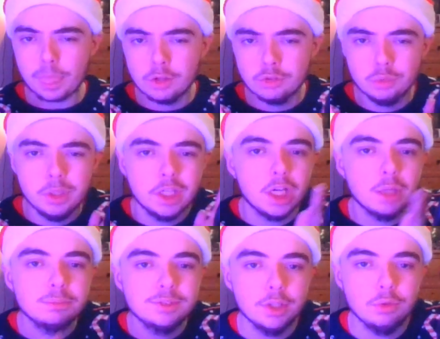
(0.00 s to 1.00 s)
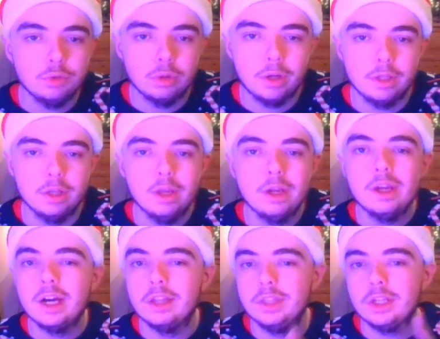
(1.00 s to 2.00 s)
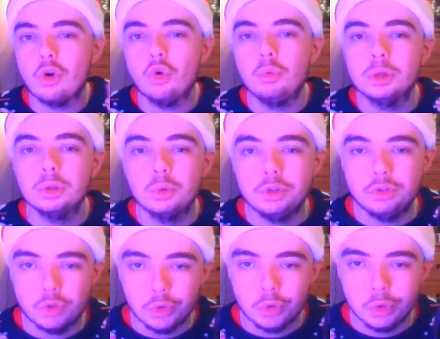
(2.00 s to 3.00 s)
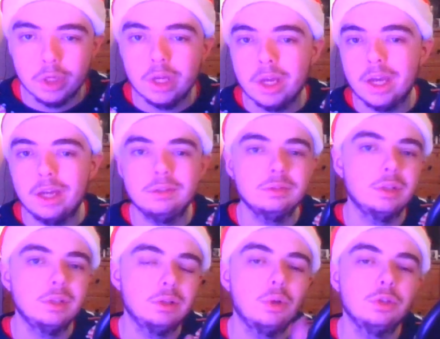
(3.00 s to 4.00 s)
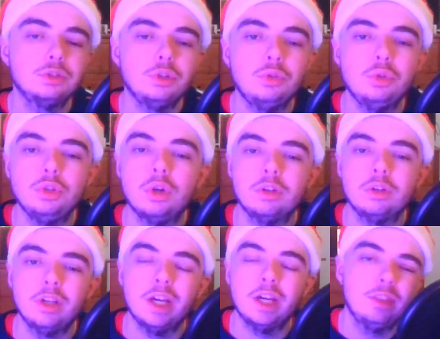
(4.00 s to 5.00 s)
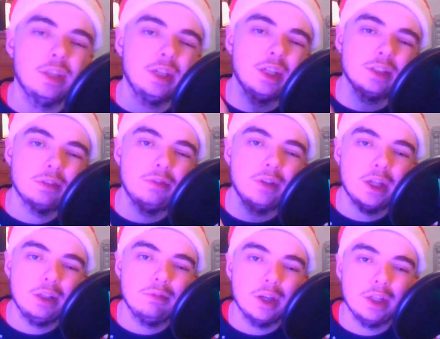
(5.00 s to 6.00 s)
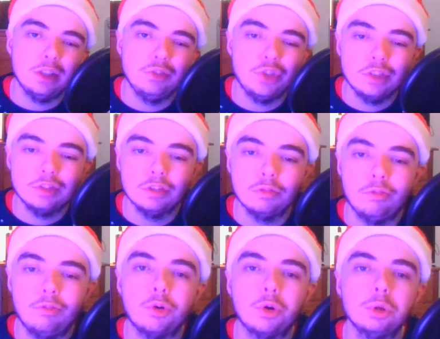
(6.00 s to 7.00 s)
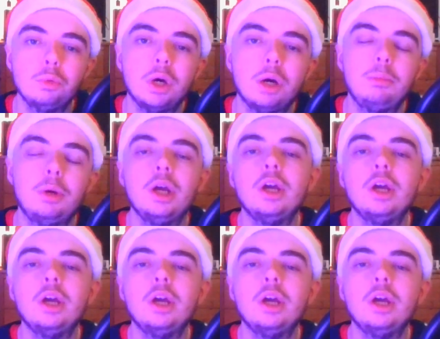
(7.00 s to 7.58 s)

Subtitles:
So when it comes down to it, right, I think Home Alone 2, like Lost in New York, right? I think it's a very, very decent follow up